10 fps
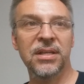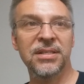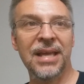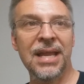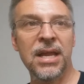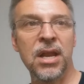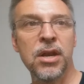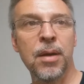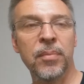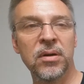it is a
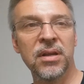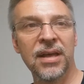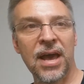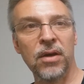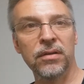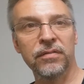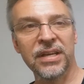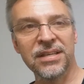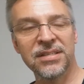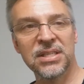numbered out of
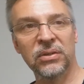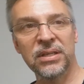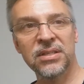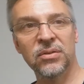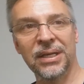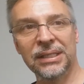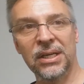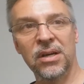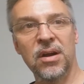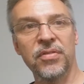a series right
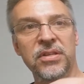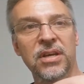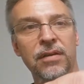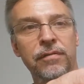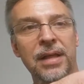there on the tuck